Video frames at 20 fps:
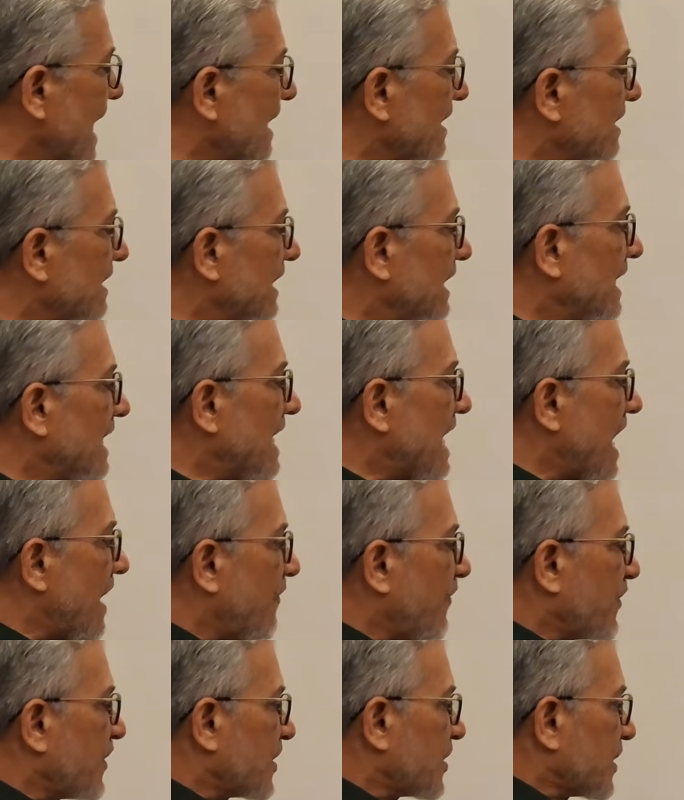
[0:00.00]
on the
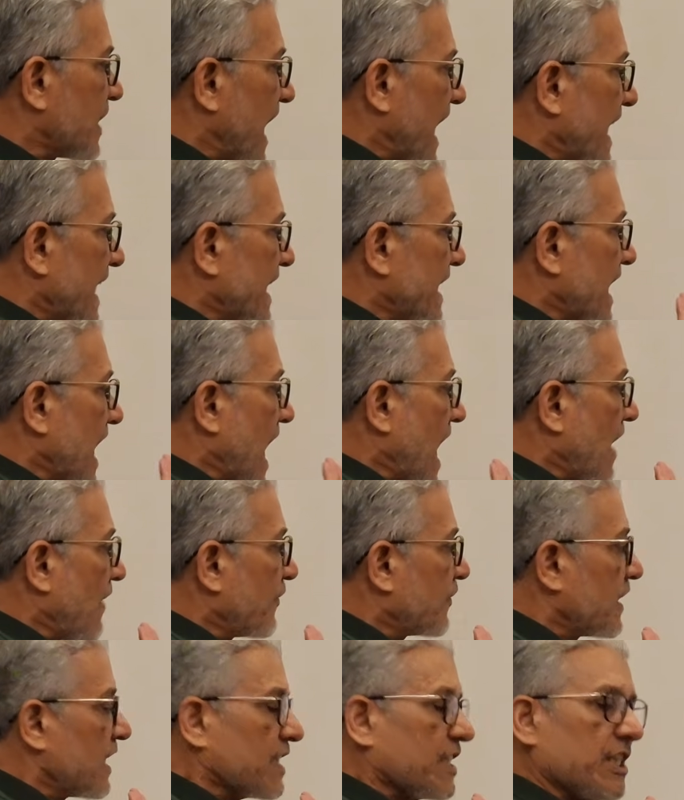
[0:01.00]
left side
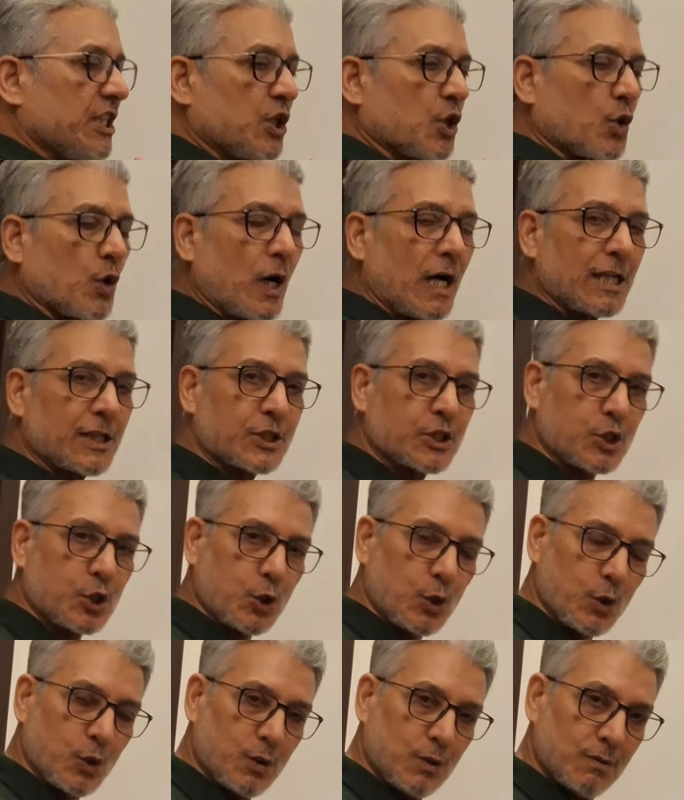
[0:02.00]
of the zero
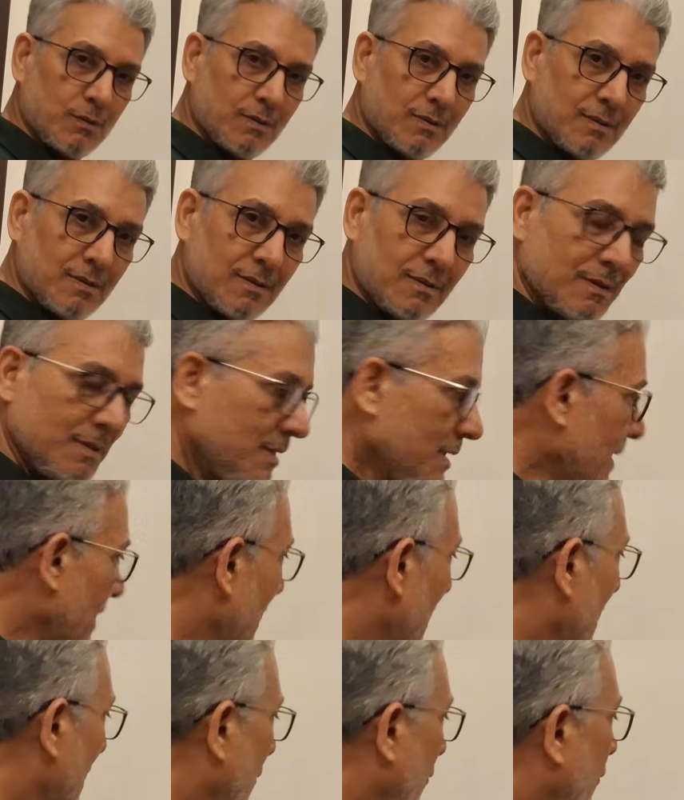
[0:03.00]
also,
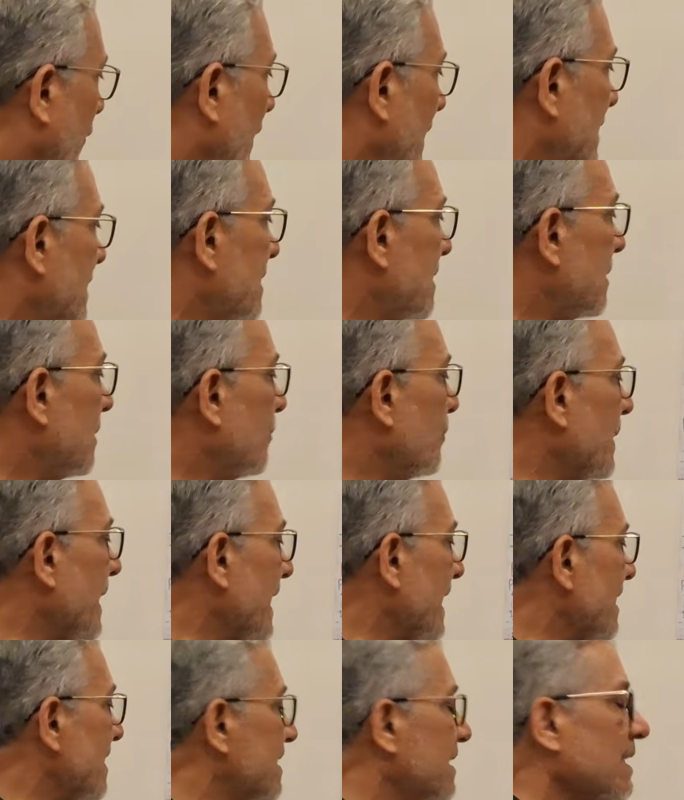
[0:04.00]
which
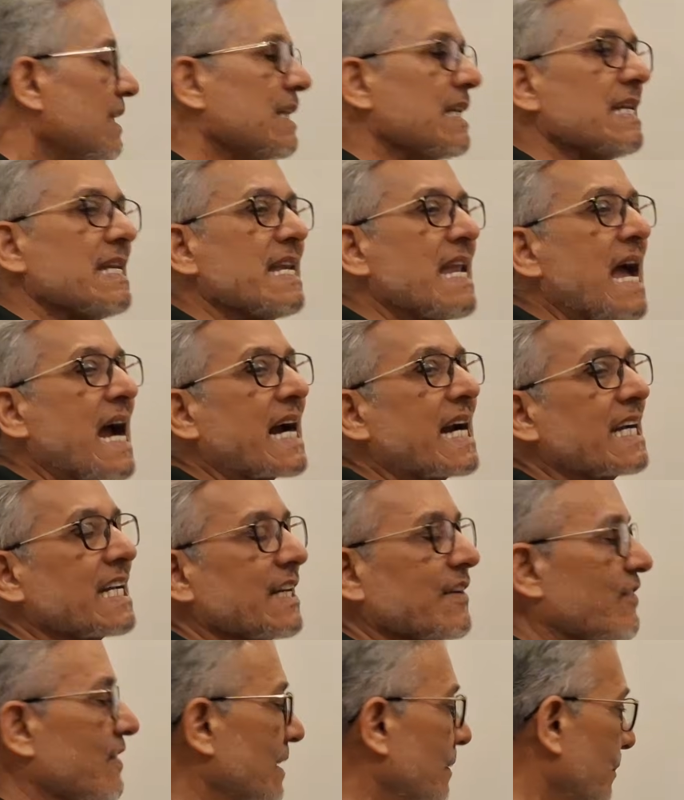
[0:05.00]
means
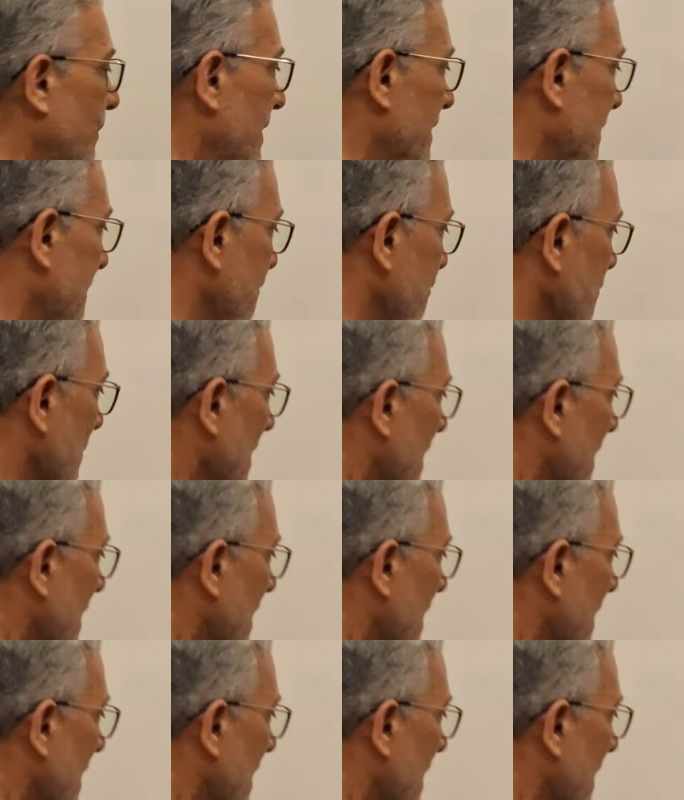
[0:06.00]
negative numbers.